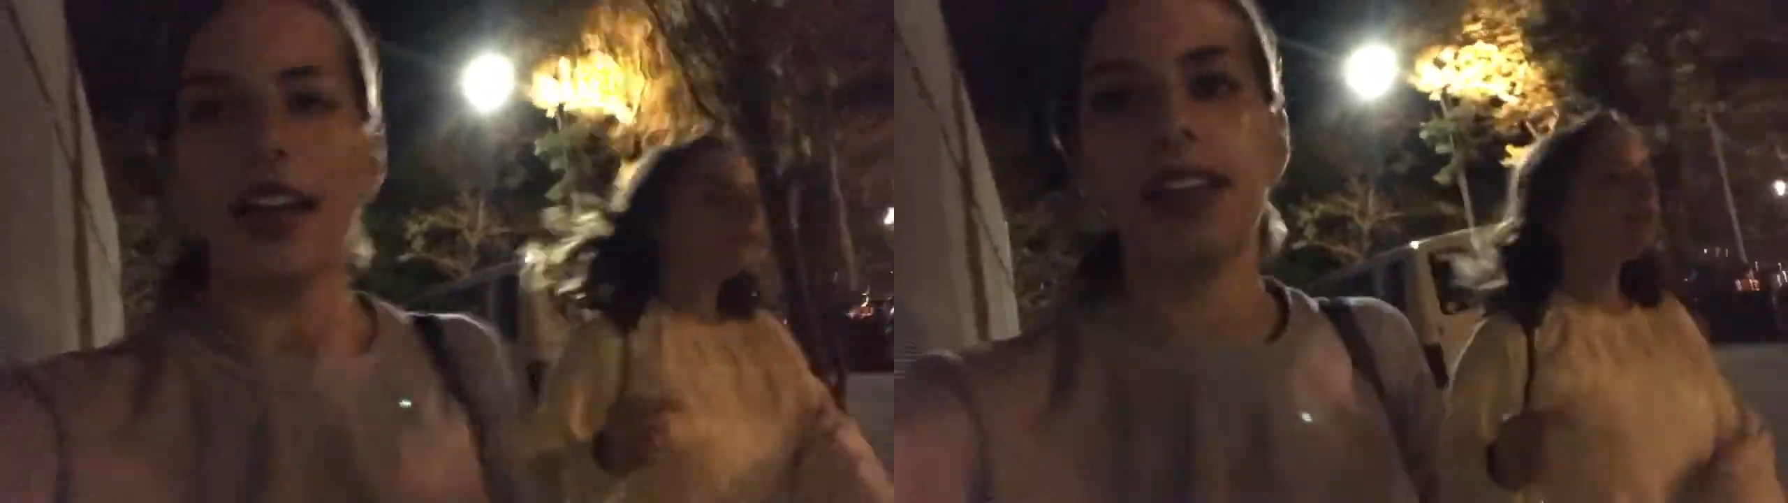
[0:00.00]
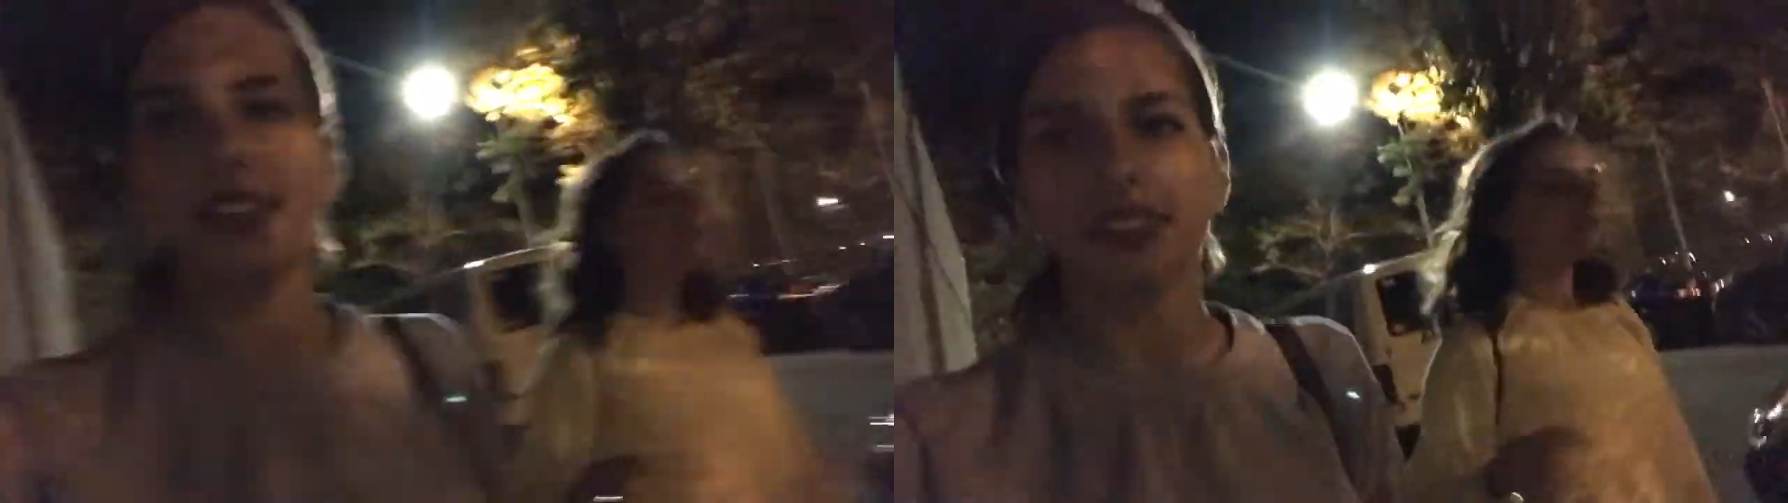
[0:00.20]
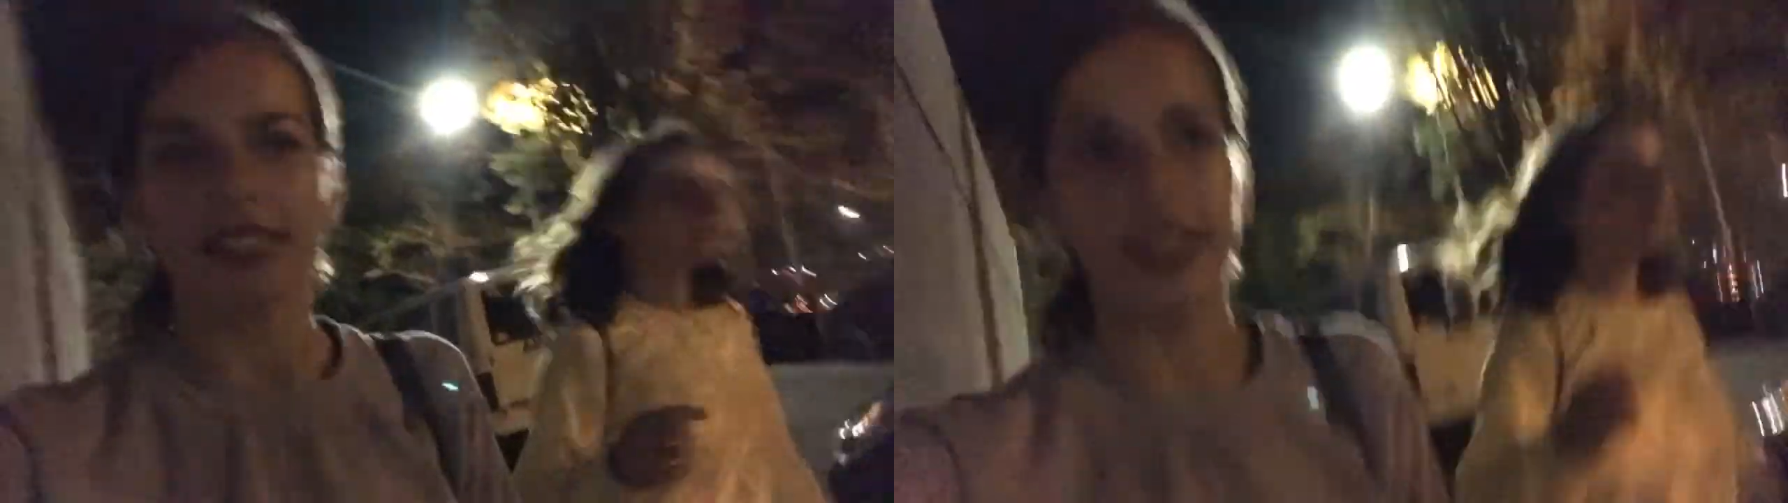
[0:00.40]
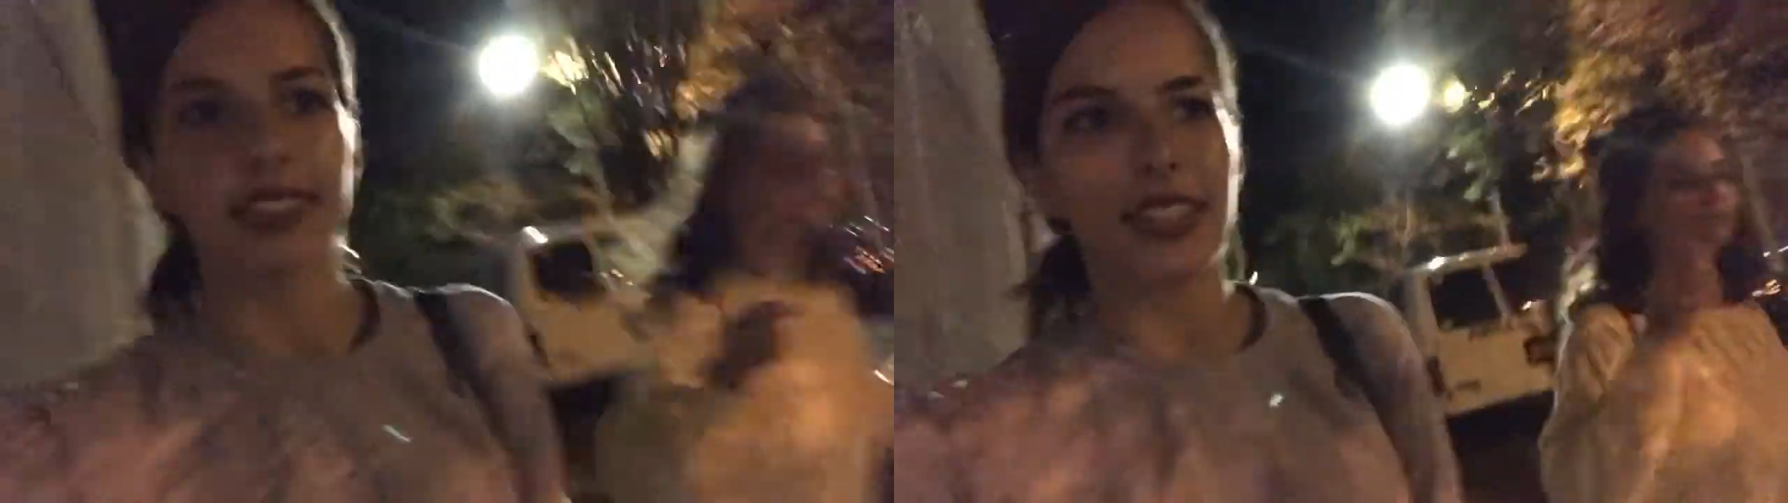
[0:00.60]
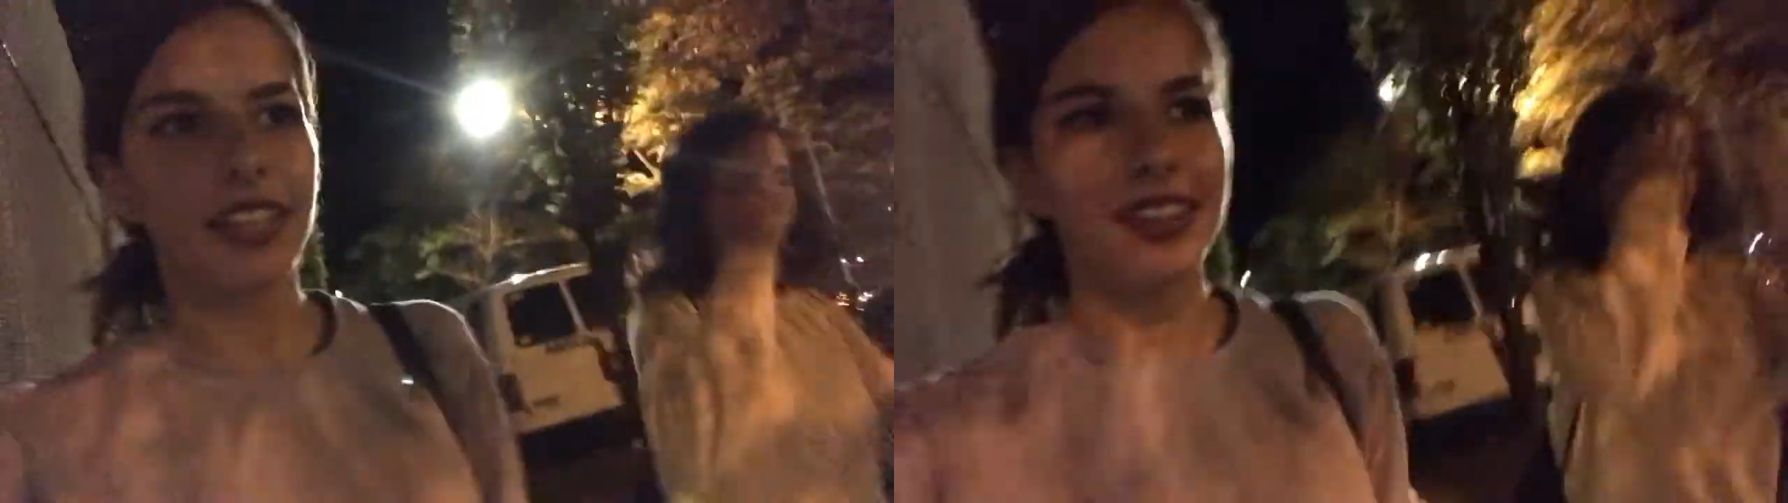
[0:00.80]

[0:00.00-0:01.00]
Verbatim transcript: guess this is it.